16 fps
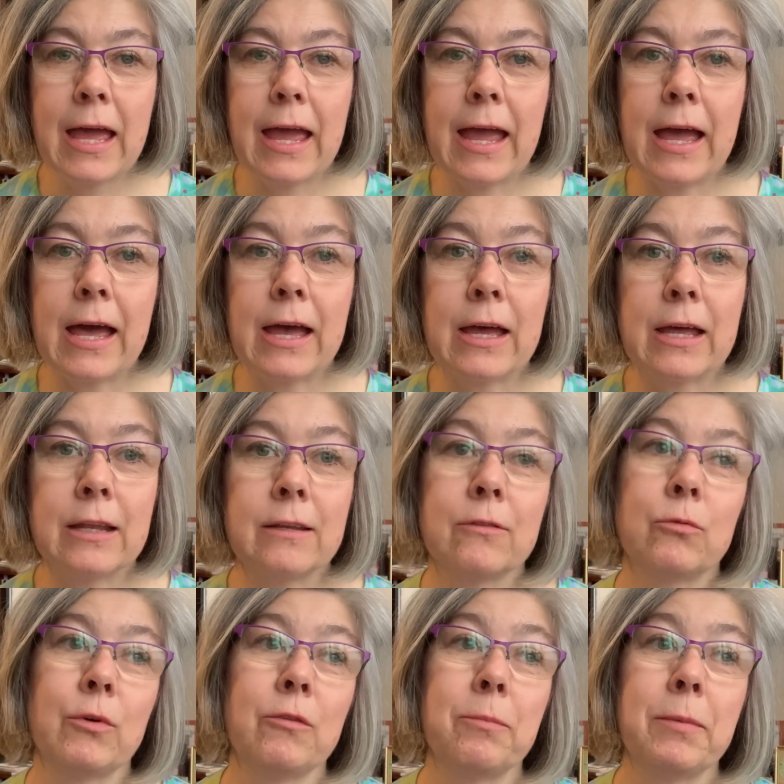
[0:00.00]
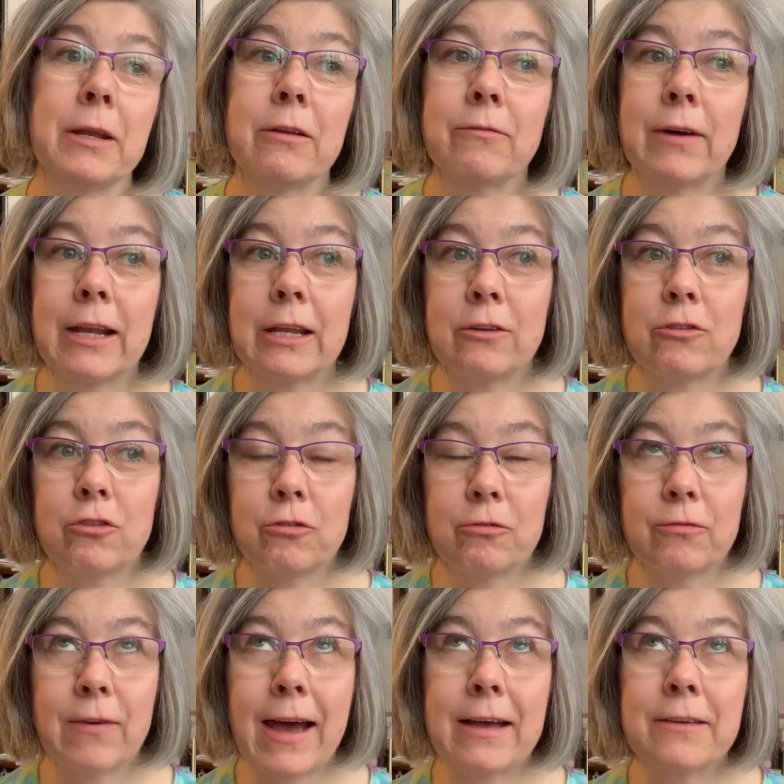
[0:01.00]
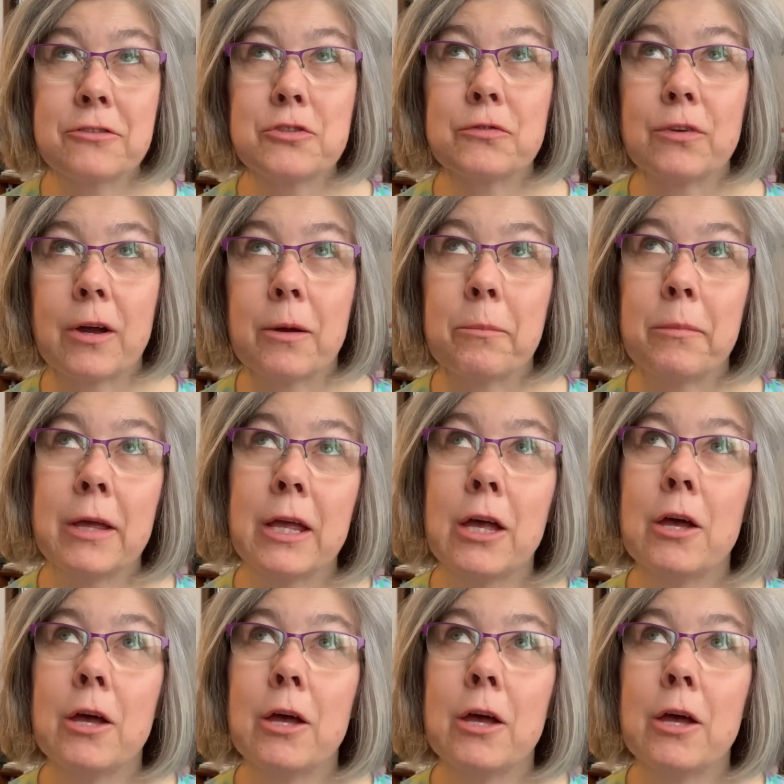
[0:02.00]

And we've been invited to fast from